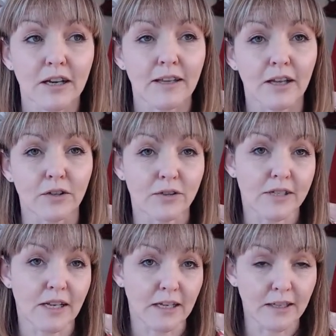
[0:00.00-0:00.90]
then you'll
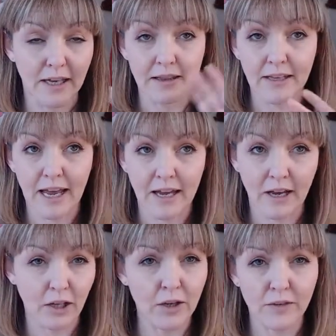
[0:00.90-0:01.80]
see in there
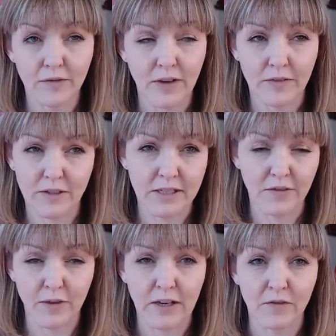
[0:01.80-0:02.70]
a load of
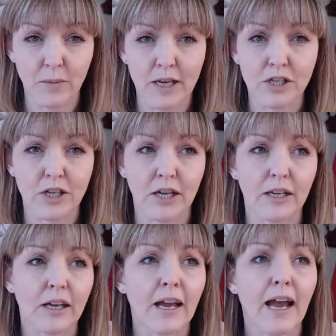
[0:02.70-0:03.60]
different information
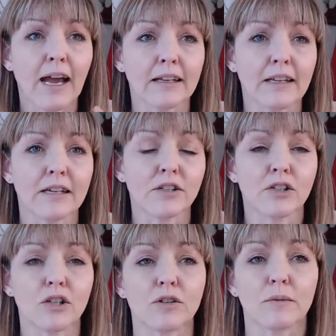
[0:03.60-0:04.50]
and links
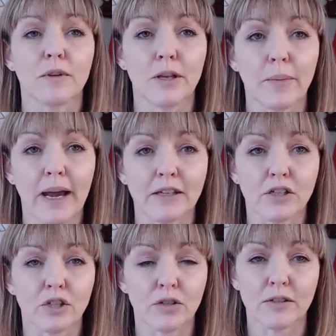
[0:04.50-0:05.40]
to some of the
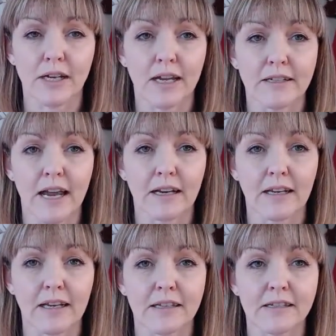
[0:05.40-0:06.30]
past Tuesday
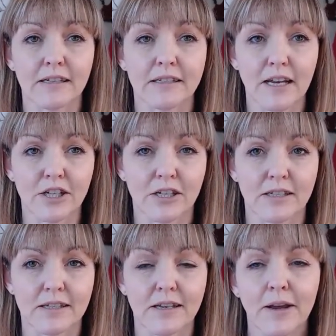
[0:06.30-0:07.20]
techniques sessions.